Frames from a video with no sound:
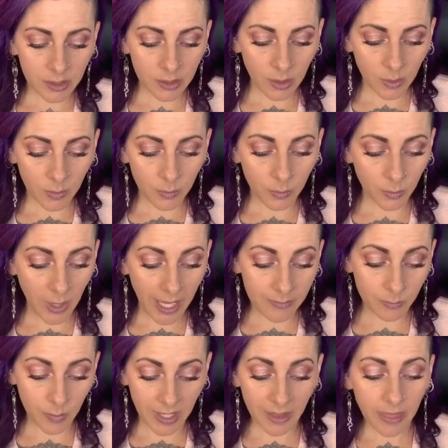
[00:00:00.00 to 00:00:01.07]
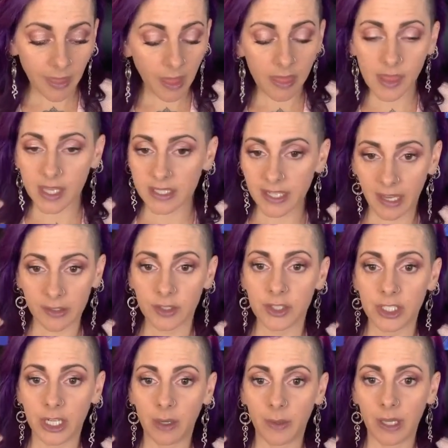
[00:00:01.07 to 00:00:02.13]
you know, and with this
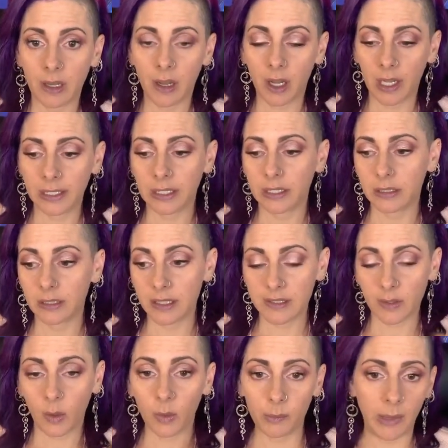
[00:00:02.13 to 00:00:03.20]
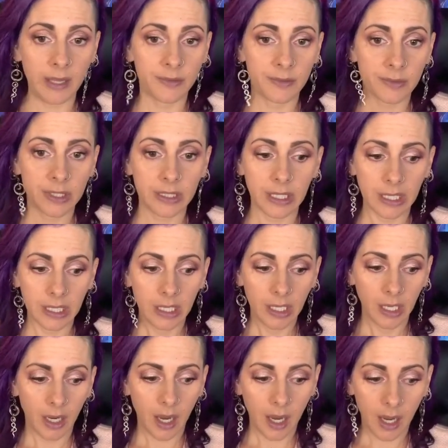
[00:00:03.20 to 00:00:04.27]
energy going on this whole month, really,
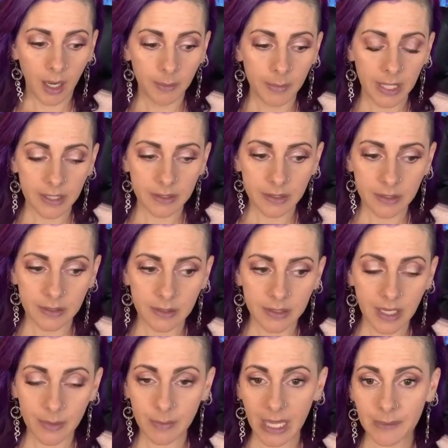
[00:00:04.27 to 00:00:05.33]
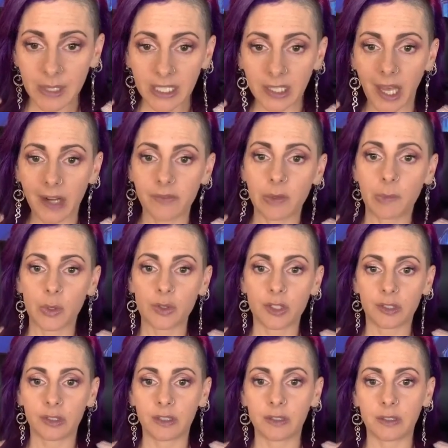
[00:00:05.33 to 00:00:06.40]
um, there may be a lot of
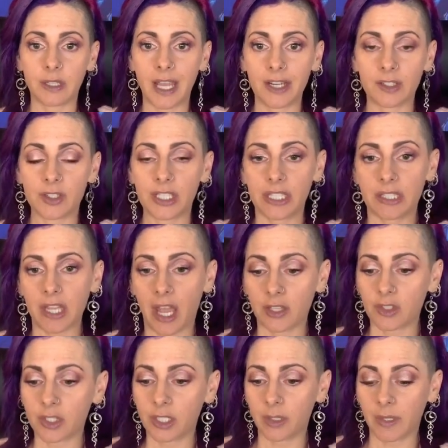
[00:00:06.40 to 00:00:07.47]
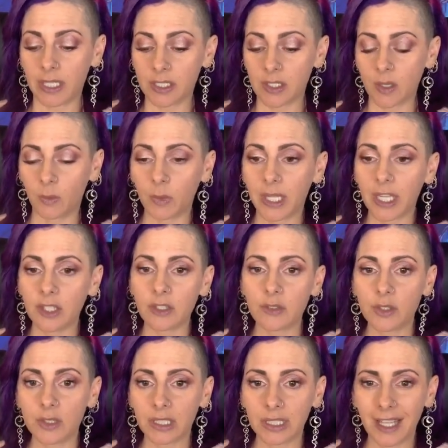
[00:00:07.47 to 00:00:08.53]
emotional energy attached to it. So what can
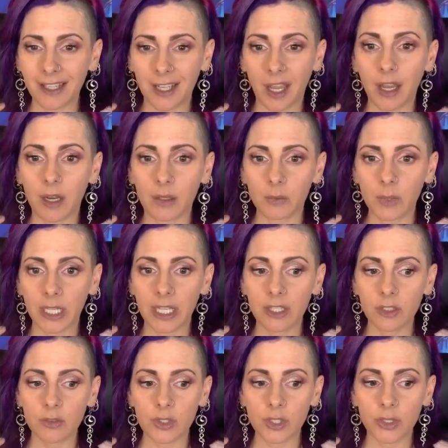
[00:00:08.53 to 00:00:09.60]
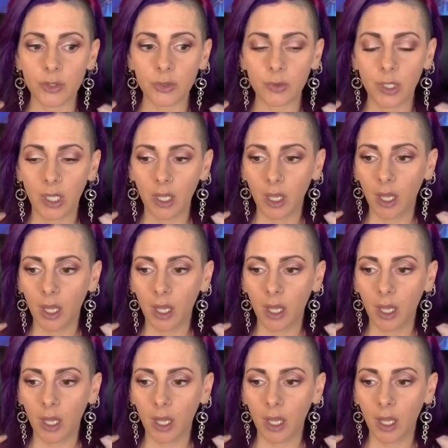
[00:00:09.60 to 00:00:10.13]
you do to let it go? What can you do